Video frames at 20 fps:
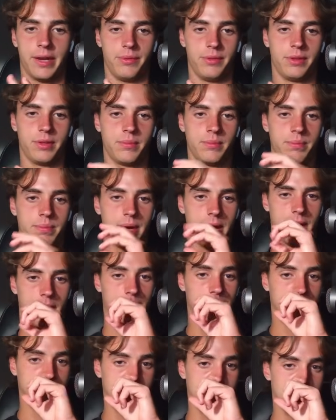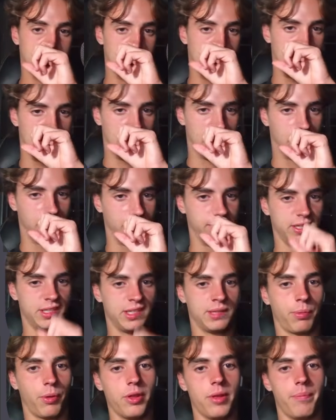with them, but this
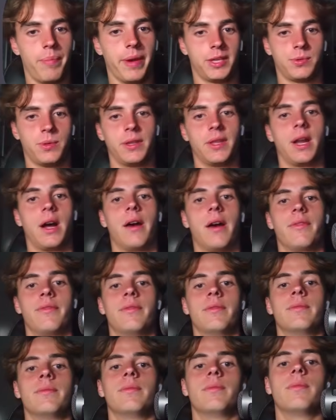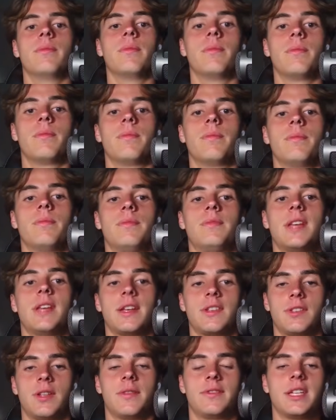is probably the best one that I've
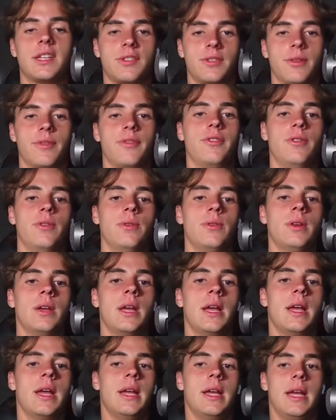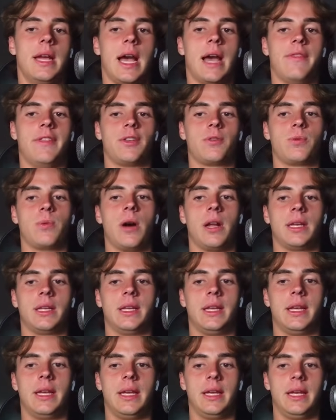tested. I've tested a few, and this one
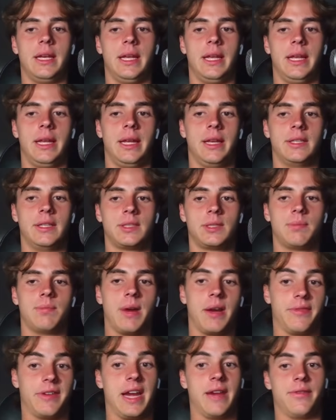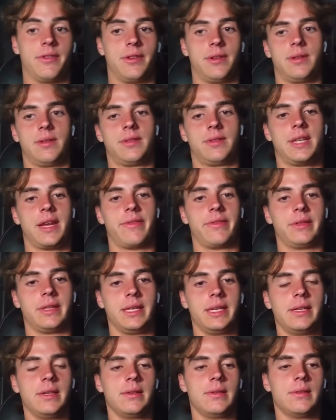is my favorite,
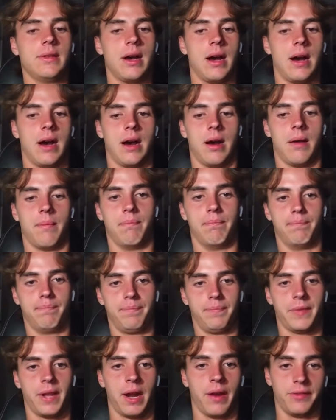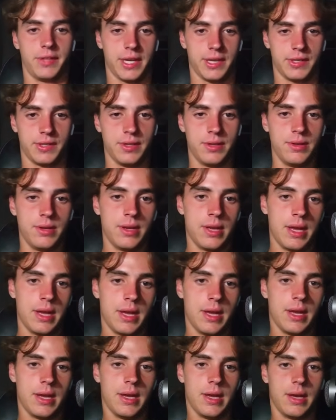definitely, that I've tested.
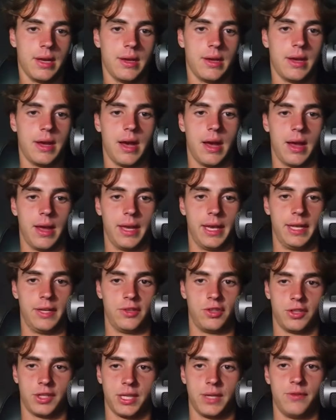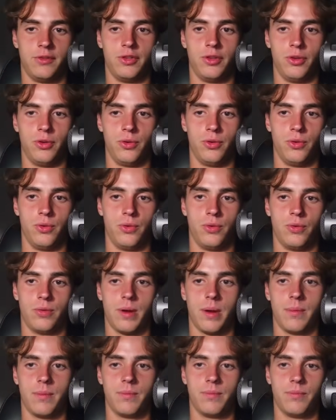It just gives you
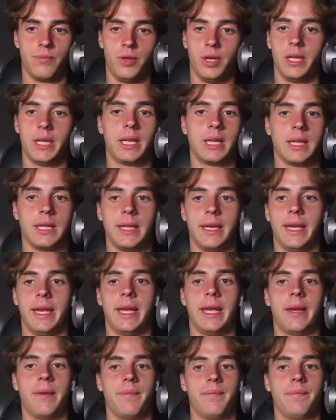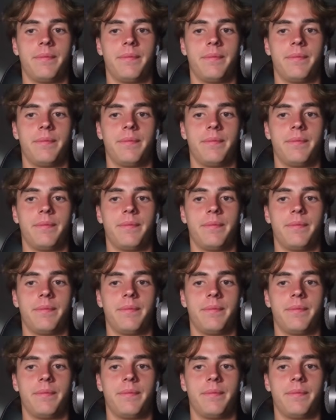really clear